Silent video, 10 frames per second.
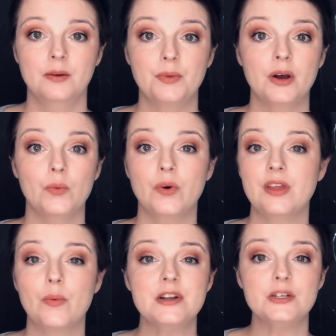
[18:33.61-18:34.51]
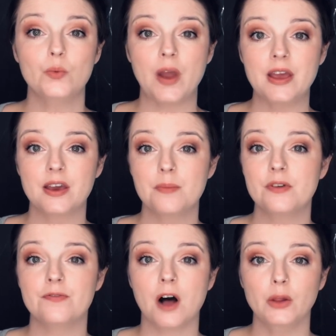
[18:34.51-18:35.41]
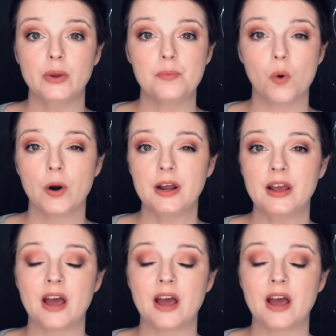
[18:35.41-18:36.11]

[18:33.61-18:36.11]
But when they went to wake him the following morning